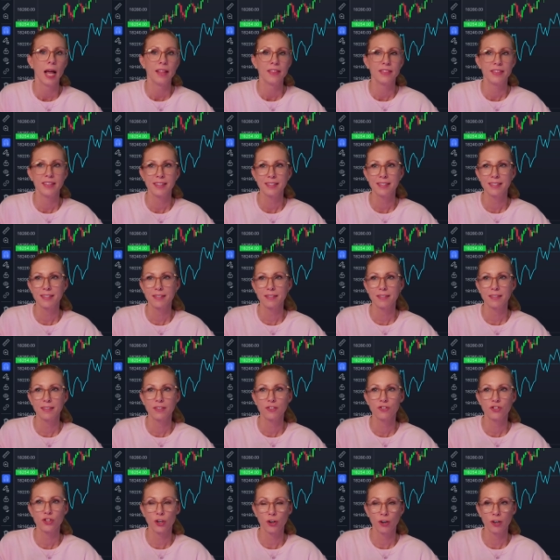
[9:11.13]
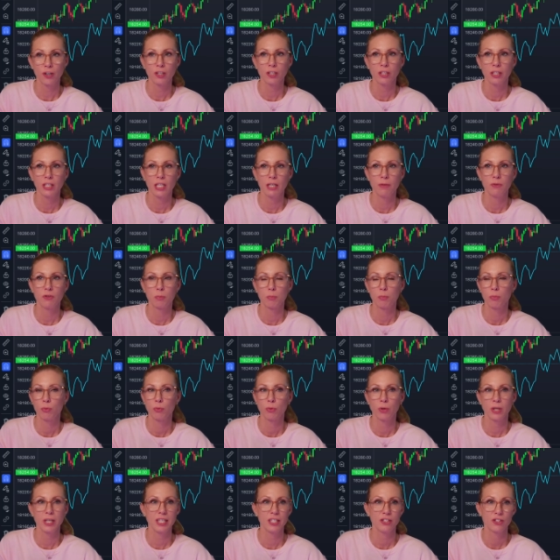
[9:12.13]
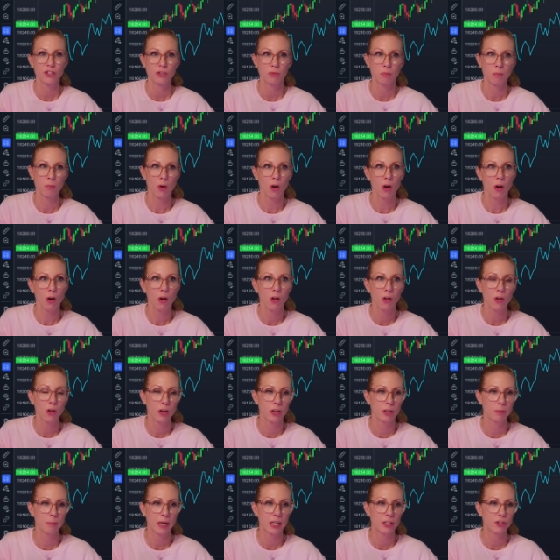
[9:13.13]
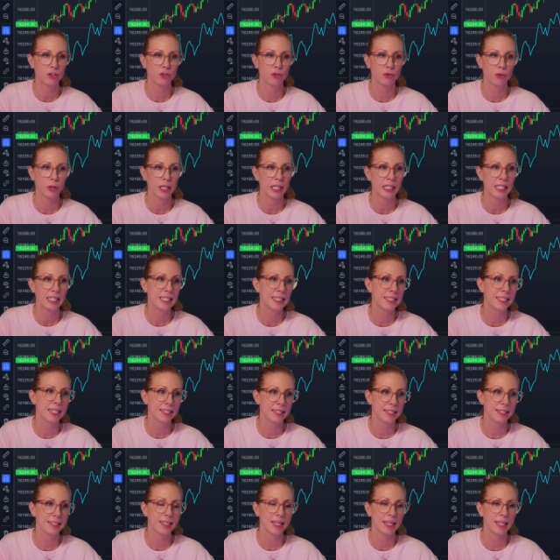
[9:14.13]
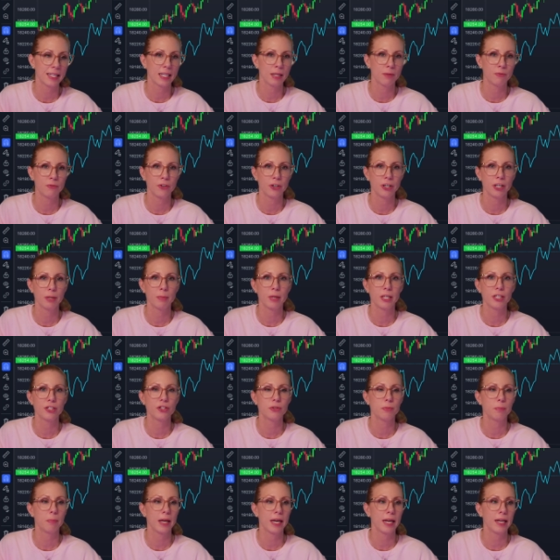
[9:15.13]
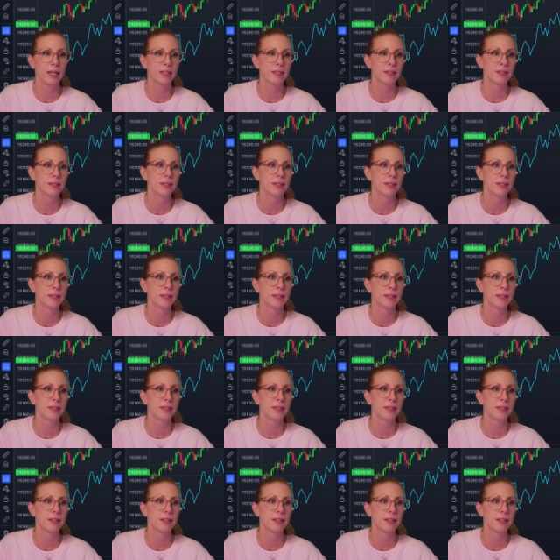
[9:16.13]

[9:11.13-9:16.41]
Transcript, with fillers: This chart lives pretty small on my screen. It doesn't take up very much space.